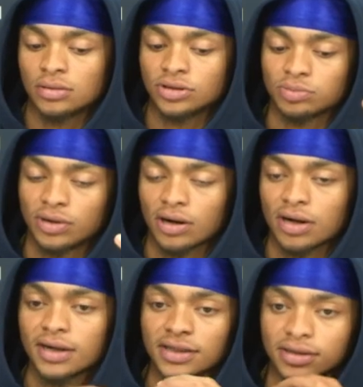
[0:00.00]
just bring our
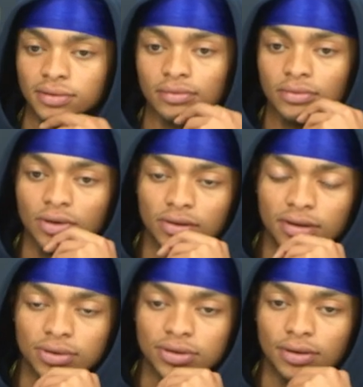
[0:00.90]
connection
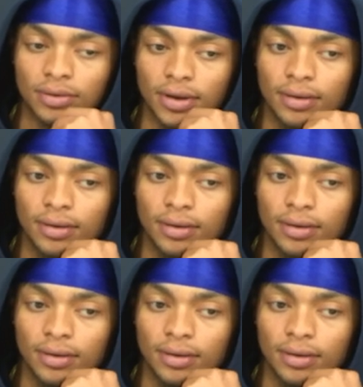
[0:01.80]
deeper. So, yeah.